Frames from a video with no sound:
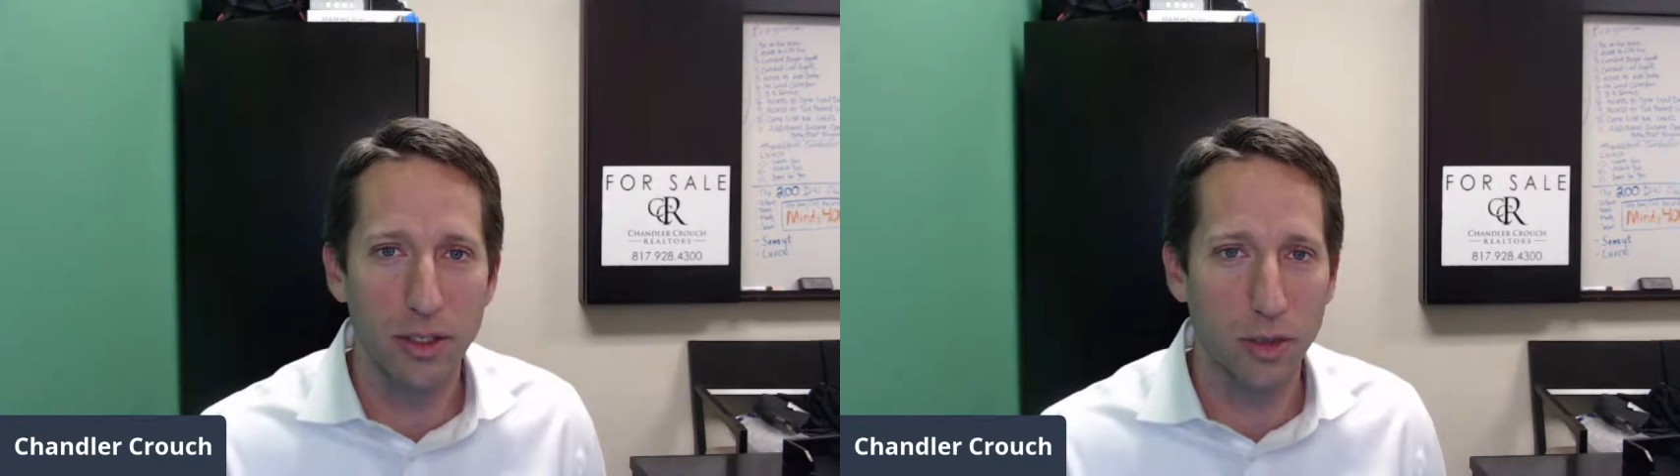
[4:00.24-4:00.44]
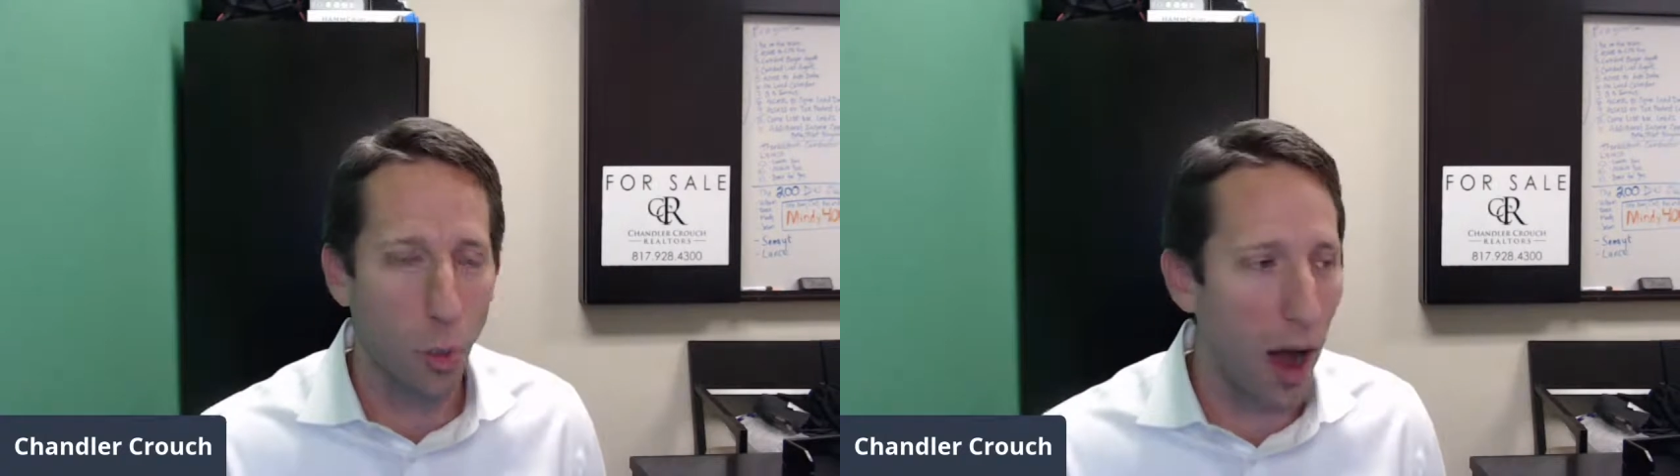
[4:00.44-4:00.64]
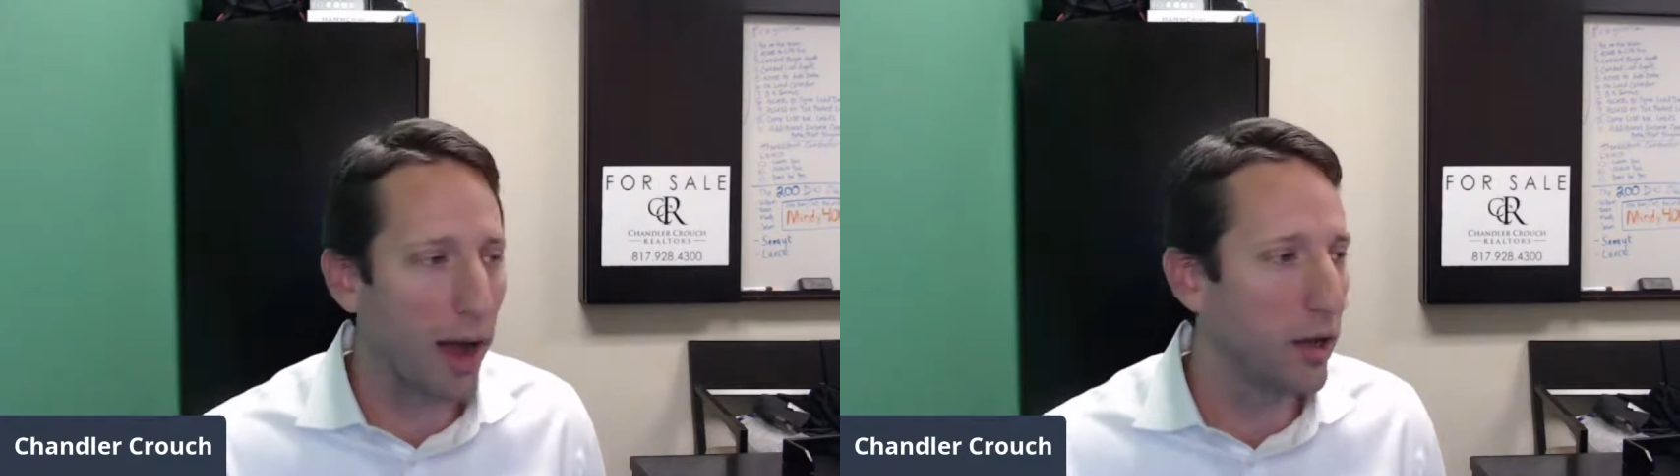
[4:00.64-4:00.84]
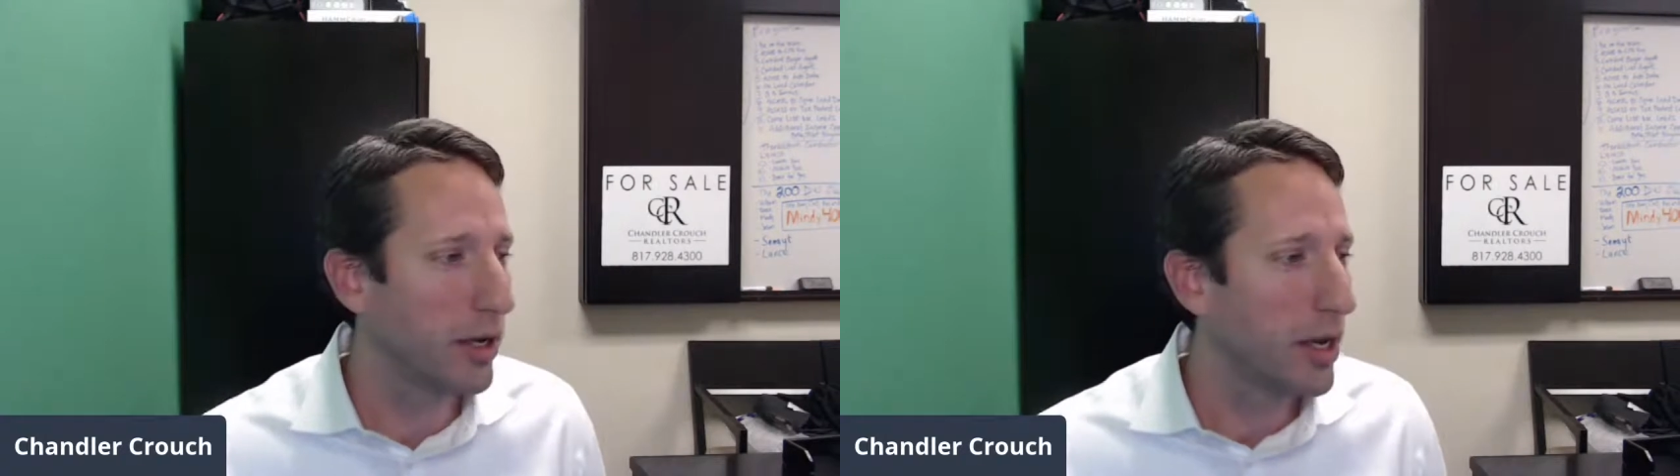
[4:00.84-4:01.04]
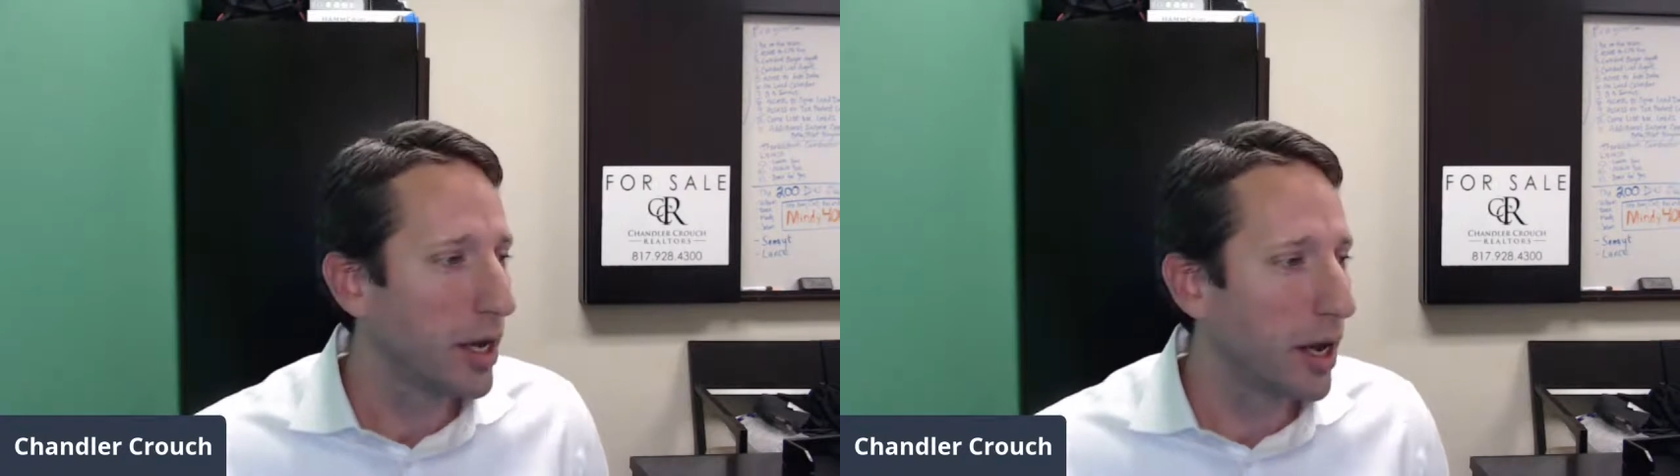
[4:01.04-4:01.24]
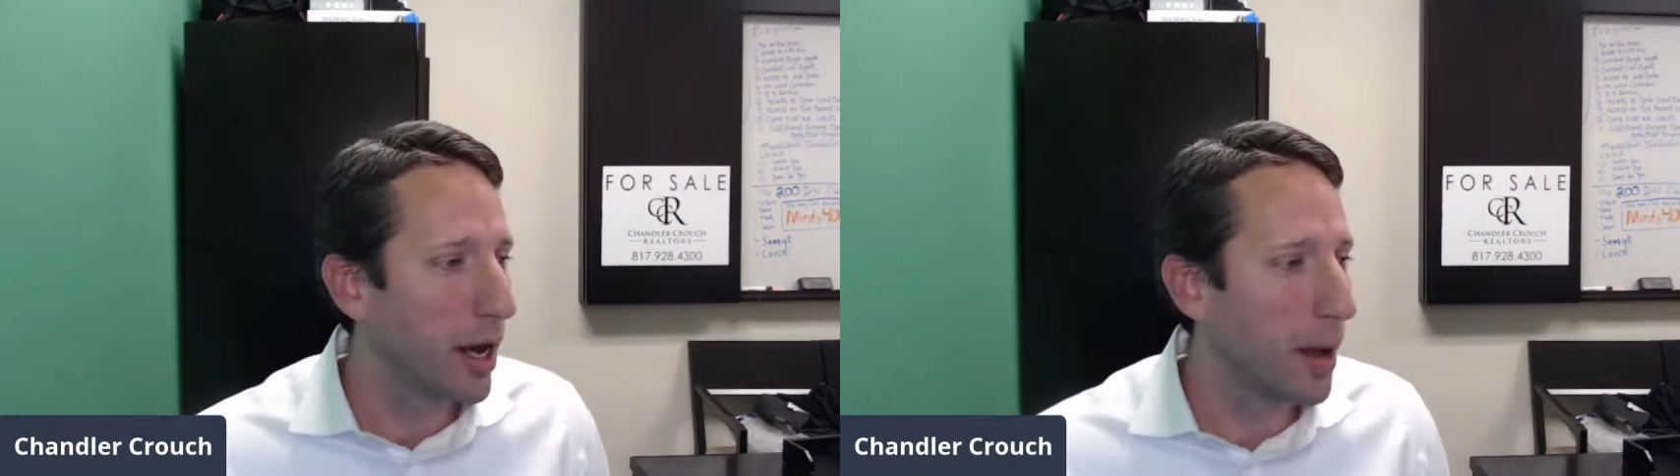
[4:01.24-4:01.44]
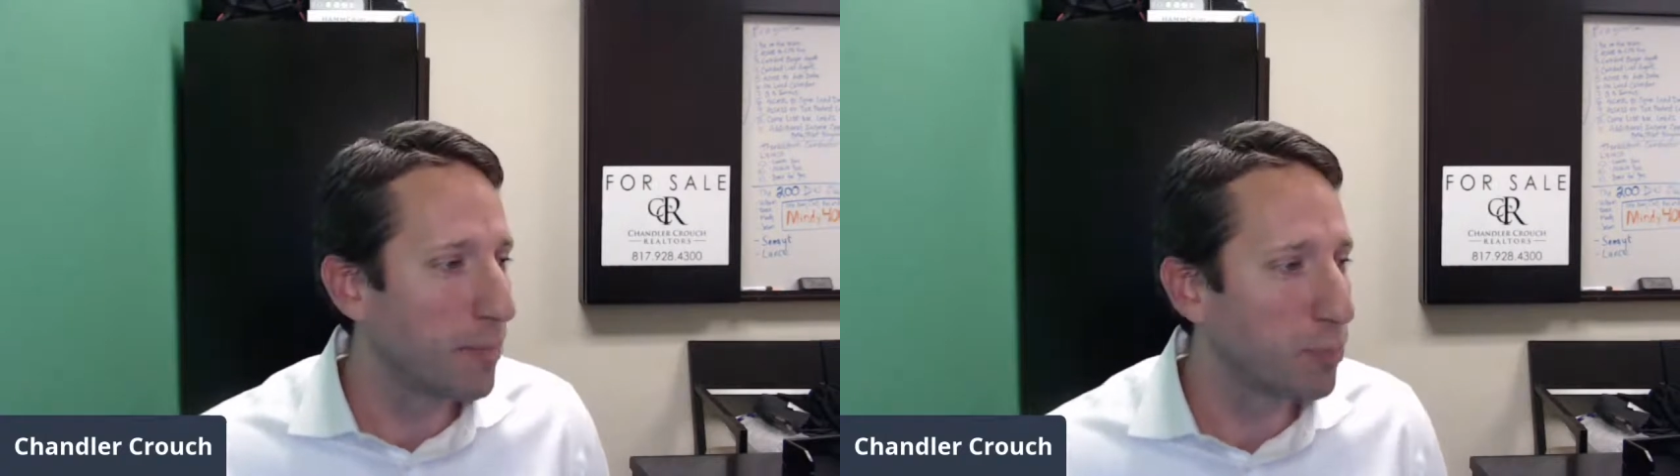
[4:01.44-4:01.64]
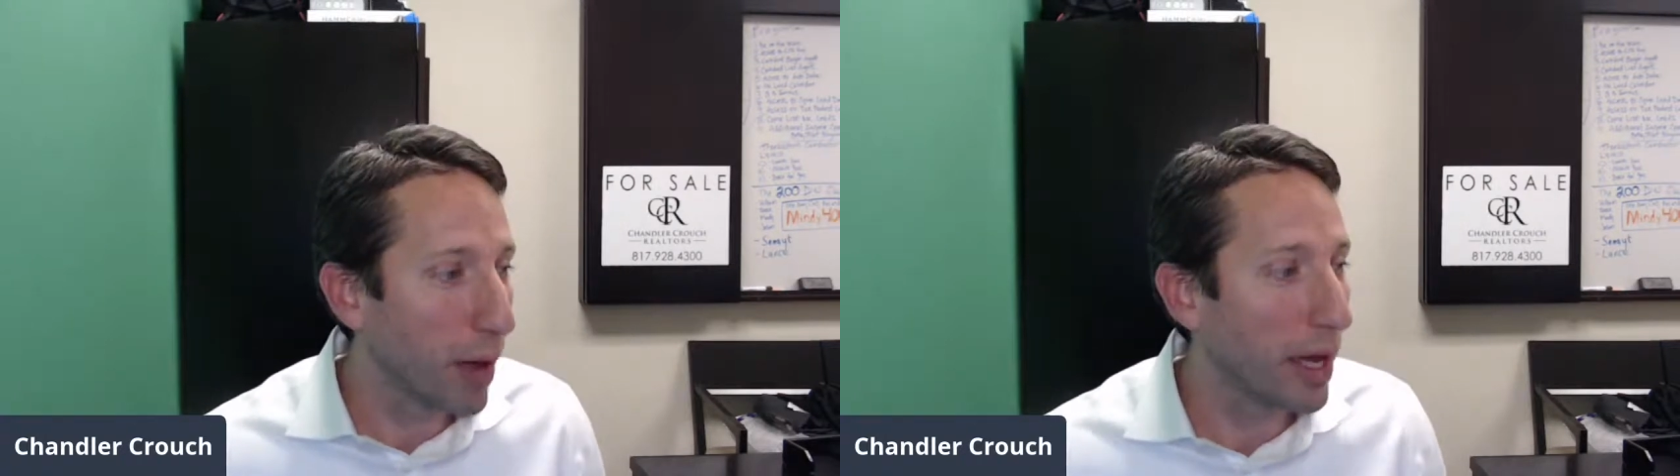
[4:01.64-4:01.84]
It's wild.
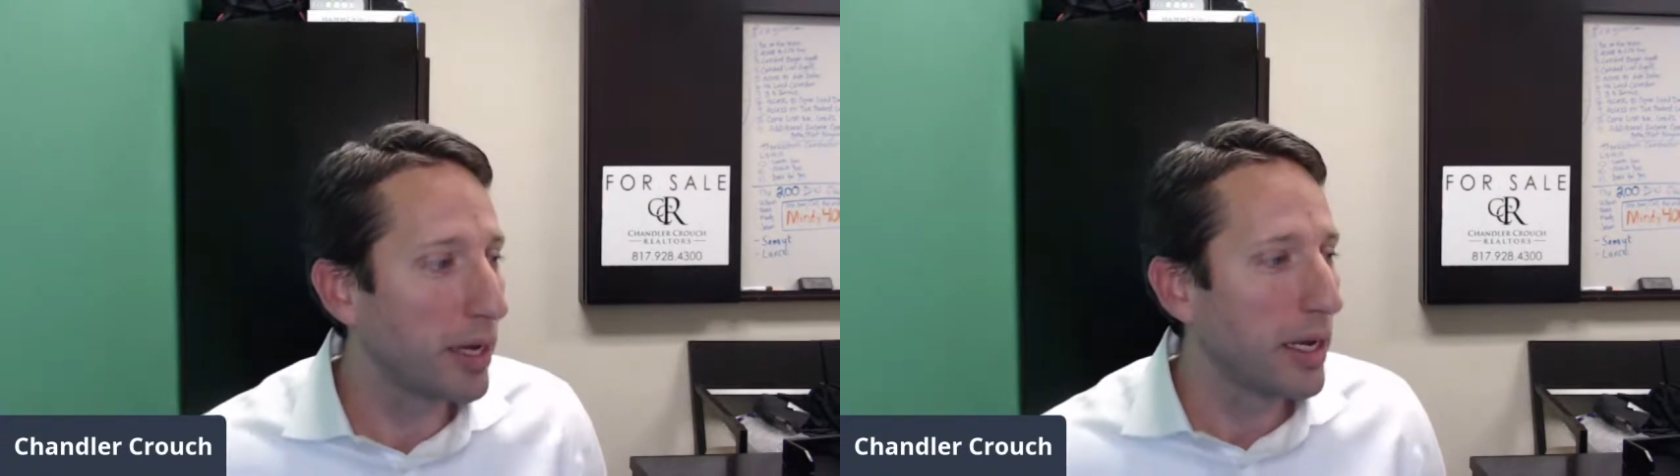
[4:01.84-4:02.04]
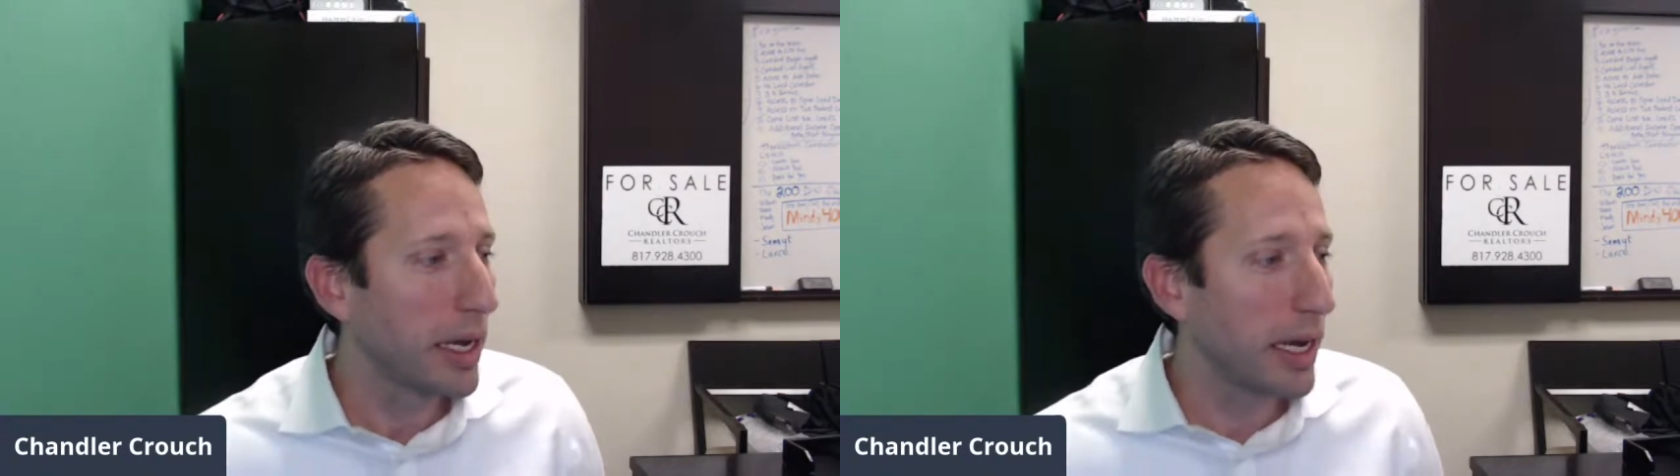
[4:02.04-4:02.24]
But